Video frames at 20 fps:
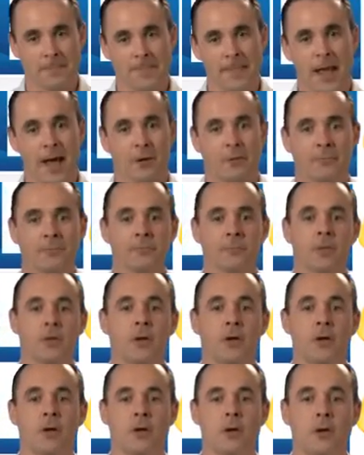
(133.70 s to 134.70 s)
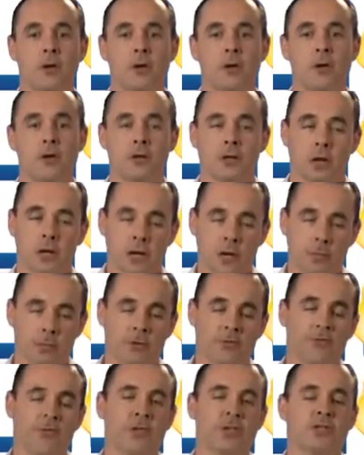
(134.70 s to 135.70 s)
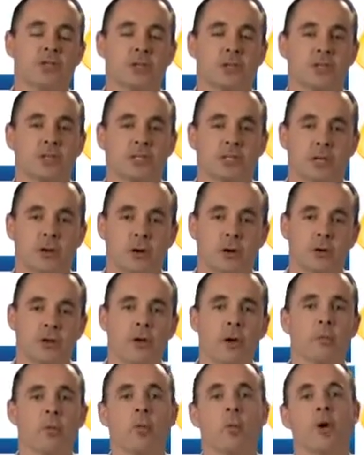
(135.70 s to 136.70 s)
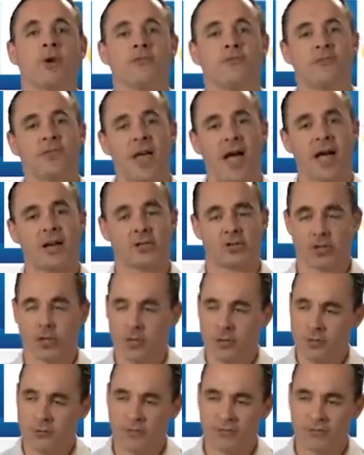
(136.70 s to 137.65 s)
Now, a couple of things to consider. Number one, Flash.